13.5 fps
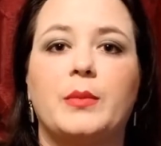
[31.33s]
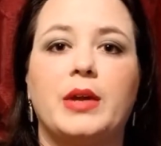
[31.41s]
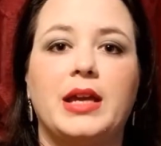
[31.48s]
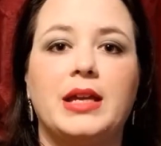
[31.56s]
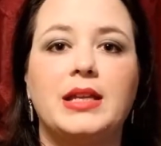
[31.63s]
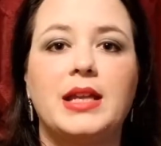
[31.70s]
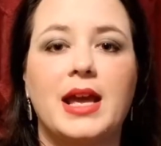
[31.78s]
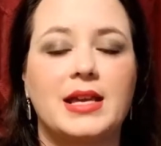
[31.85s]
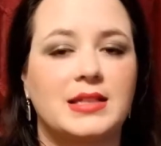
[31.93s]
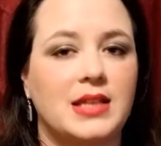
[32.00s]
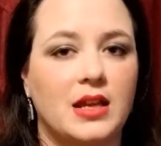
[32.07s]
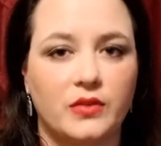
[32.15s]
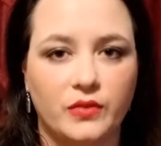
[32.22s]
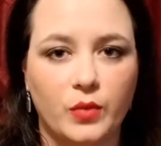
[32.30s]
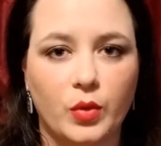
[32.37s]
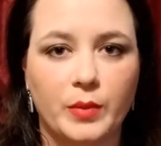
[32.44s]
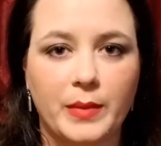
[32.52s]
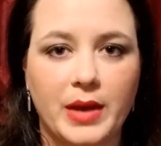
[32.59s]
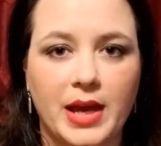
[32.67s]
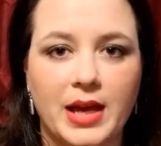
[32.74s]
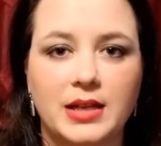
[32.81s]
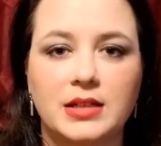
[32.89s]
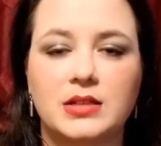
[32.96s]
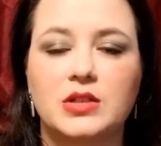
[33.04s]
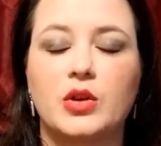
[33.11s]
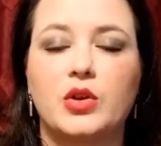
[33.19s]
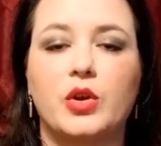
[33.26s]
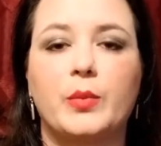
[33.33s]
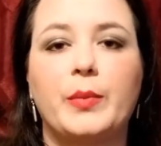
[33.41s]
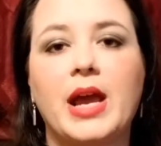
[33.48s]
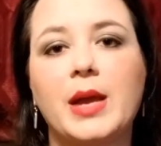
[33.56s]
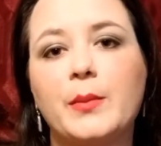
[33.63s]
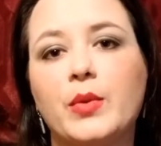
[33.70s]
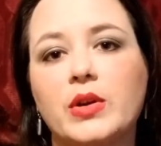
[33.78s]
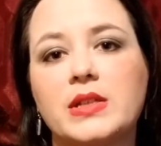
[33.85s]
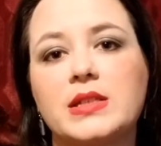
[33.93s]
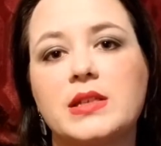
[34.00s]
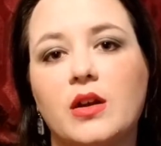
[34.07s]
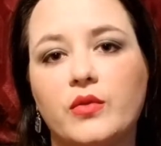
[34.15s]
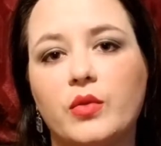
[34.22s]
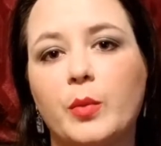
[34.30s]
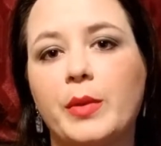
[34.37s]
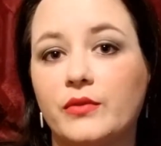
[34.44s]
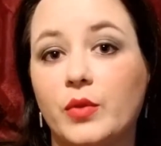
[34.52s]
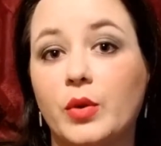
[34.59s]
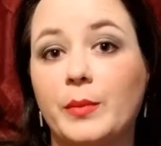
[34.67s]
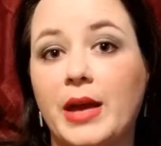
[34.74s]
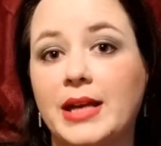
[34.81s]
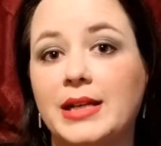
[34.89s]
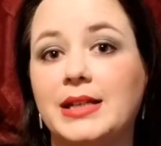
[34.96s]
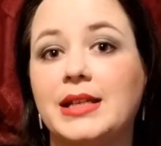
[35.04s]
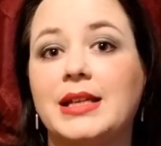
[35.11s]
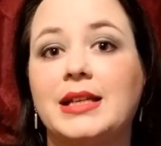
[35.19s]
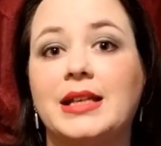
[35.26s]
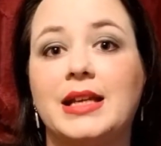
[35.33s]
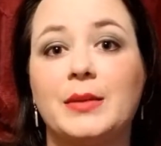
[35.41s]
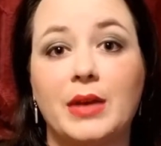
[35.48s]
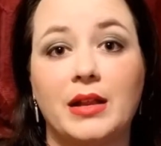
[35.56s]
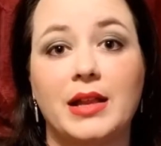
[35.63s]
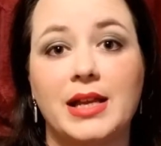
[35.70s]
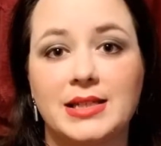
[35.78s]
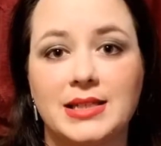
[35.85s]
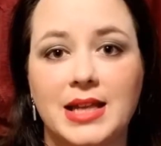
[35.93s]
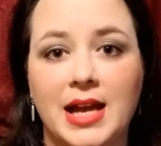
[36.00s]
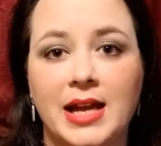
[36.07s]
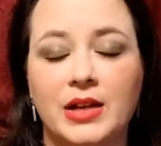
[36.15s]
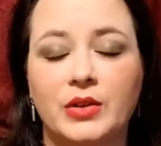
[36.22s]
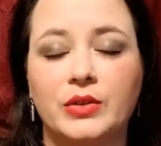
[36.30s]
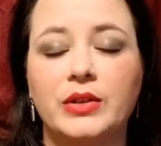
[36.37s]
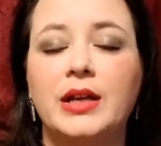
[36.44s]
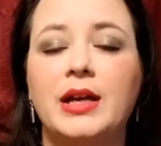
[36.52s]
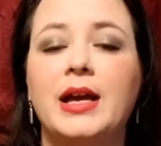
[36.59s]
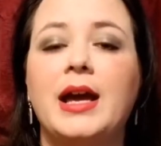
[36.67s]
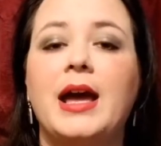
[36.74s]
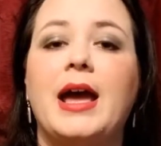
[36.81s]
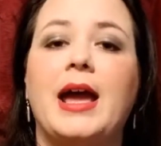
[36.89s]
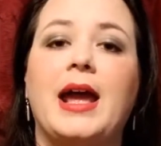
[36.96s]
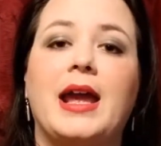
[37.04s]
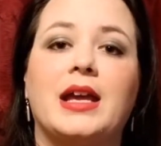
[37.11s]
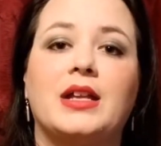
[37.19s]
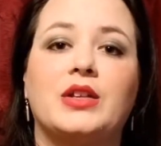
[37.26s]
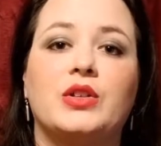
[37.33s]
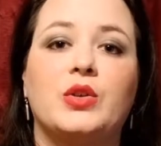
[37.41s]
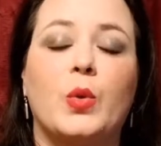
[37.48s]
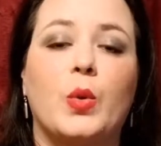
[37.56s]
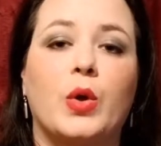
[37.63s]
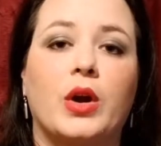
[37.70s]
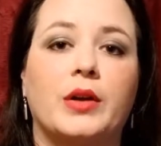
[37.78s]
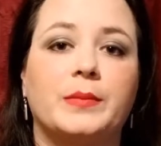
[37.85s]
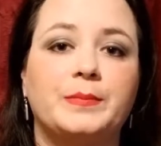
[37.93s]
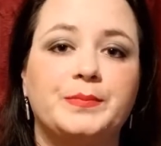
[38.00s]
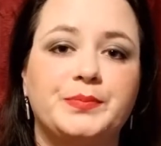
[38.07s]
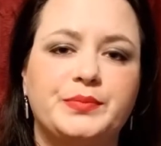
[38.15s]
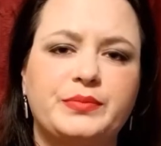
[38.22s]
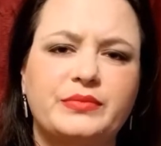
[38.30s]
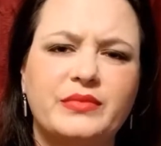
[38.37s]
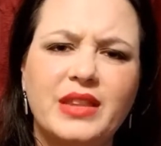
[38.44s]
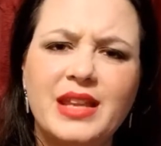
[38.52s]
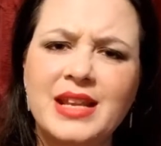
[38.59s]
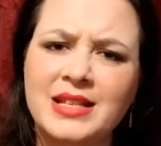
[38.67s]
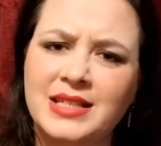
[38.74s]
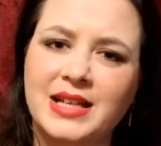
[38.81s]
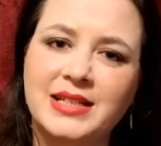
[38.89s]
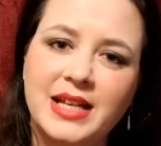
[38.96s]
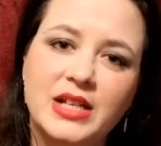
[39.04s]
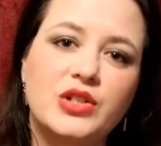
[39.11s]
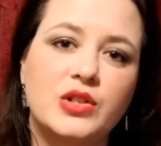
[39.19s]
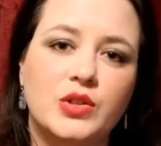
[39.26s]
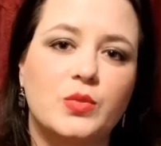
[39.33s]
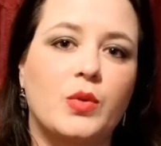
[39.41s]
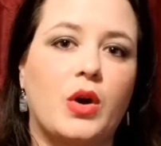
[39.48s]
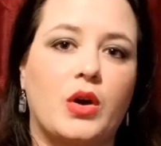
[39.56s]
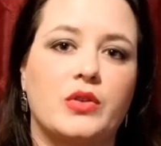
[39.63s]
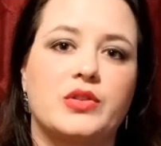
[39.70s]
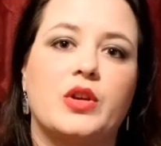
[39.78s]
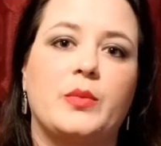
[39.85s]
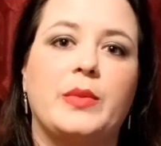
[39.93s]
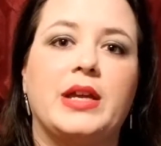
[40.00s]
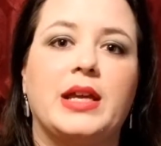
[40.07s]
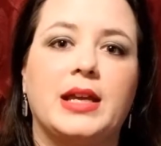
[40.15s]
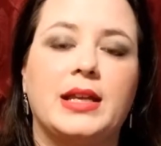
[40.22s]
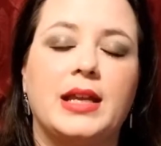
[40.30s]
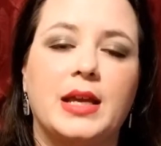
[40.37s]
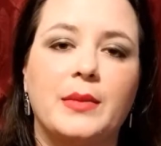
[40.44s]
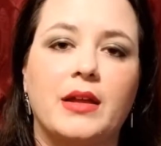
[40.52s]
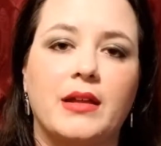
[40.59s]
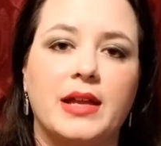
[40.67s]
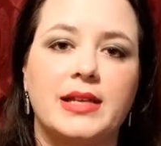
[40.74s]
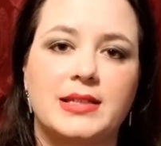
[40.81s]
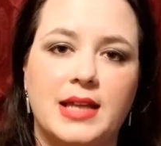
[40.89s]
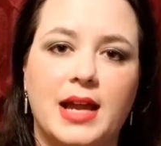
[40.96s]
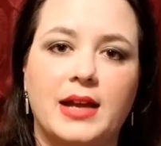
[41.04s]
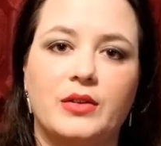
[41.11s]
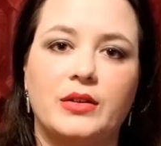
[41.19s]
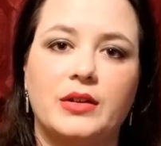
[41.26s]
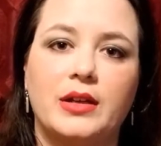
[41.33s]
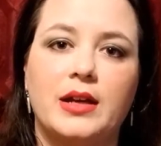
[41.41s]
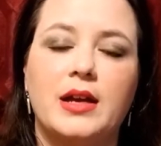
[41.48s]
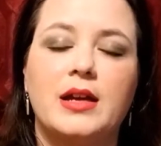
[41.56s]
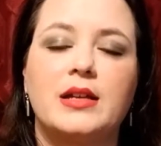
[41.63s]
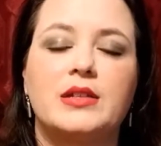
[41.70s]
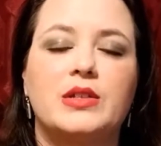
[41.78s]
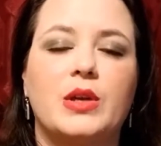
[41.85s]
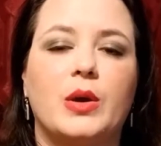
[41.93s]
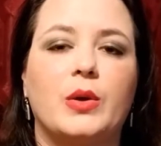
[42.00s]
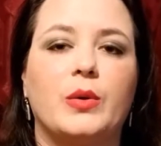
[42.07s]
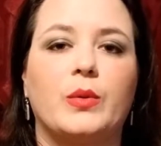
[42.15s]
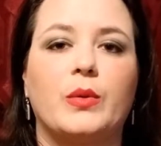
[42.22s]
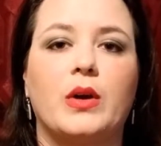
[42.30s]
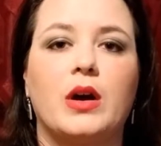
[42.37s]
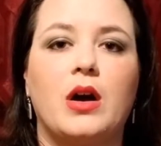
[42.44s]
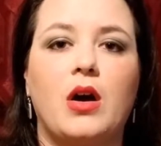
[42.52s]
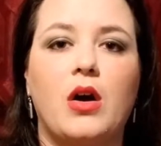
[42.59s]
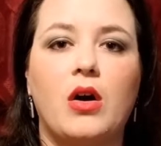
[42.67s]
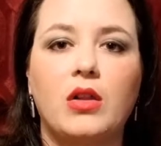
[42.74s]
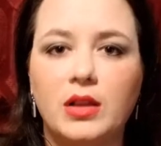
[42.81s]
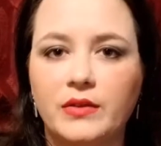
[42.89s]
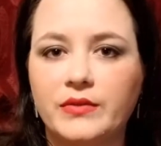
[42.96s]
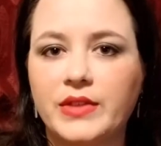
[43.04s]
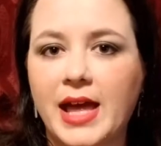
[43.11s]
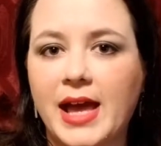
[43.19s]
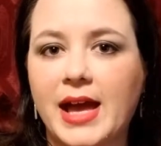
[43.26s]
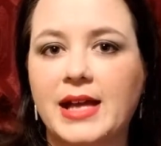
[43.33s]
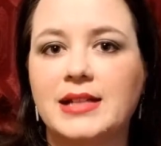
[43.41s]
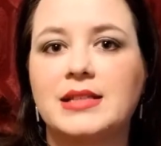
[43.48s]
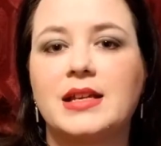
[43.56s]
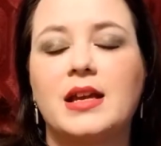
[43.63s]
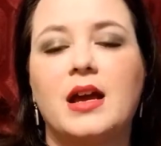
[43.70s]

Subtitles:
in essay format. So your paper itself will be formatted in MLA style, and your citations will also be in MLA style. So all of that